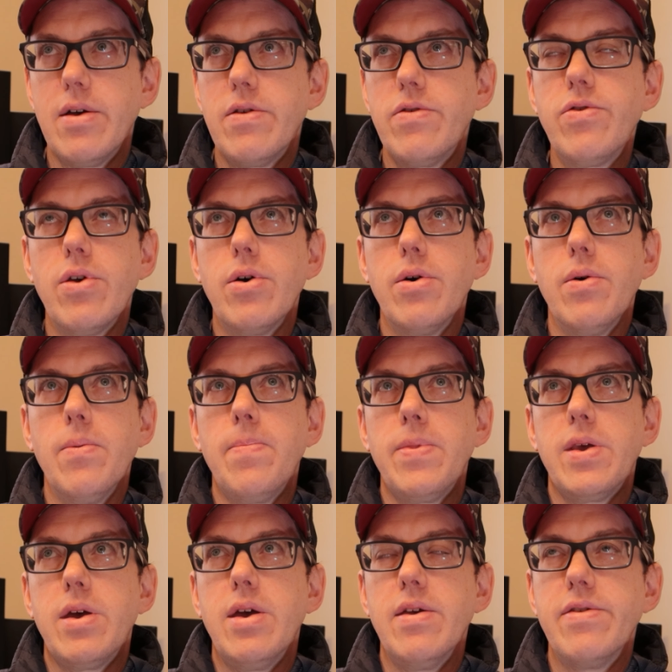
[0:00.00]
So
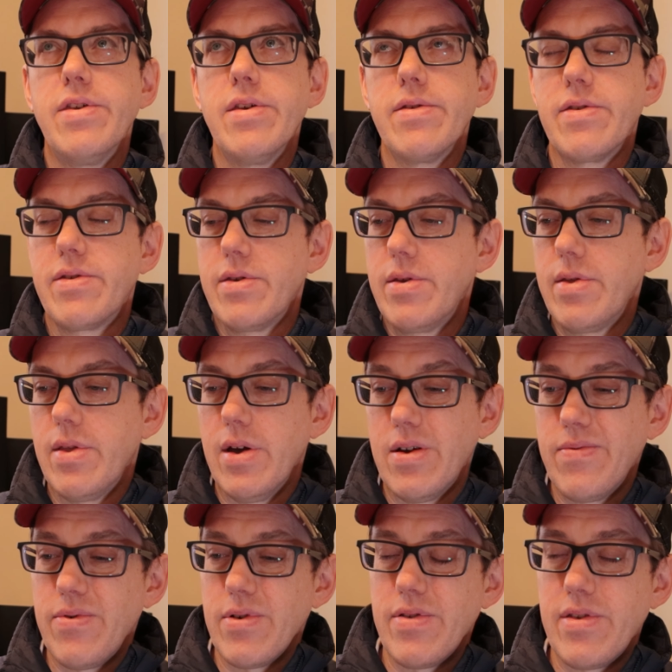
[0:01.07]
is this,
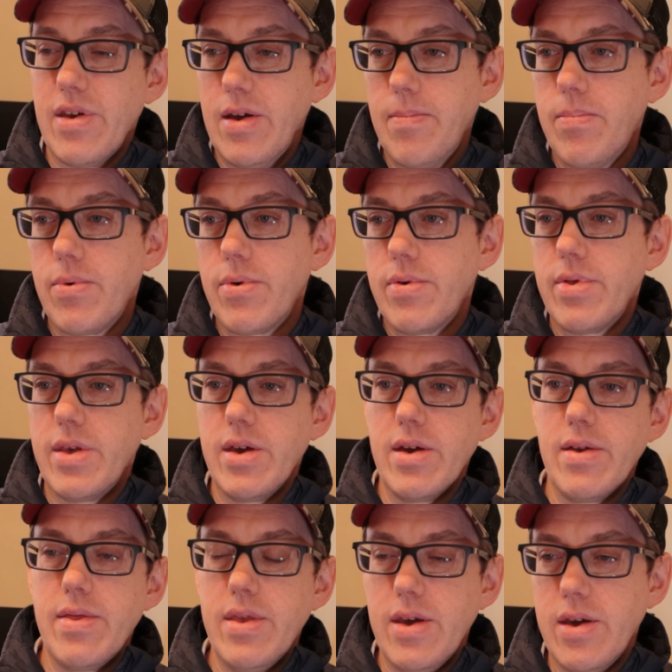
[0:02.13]
like, for example, the
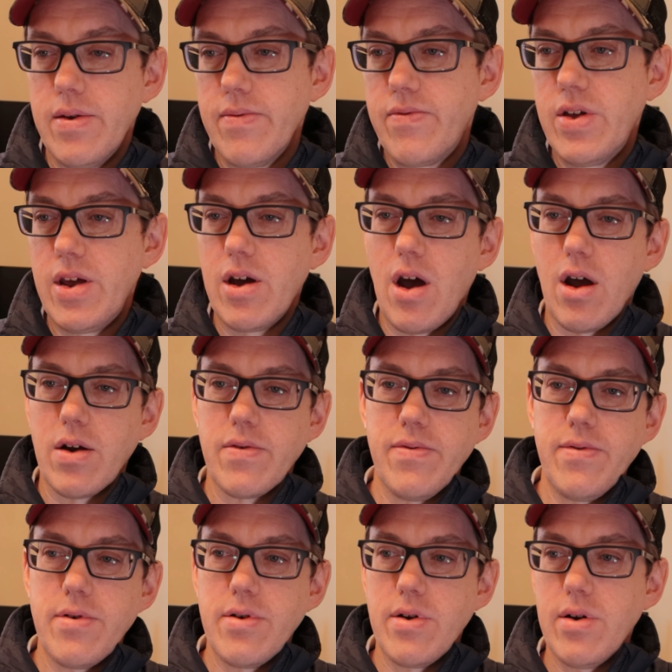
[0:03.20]

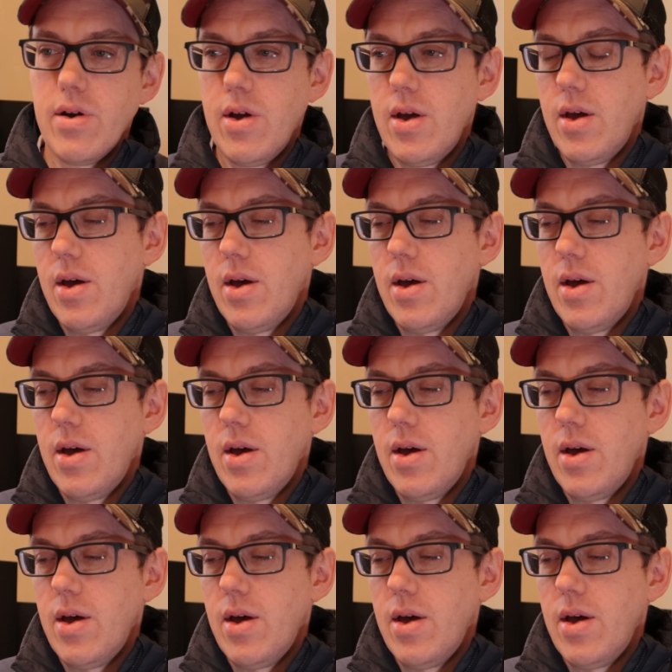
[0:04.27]
videographer,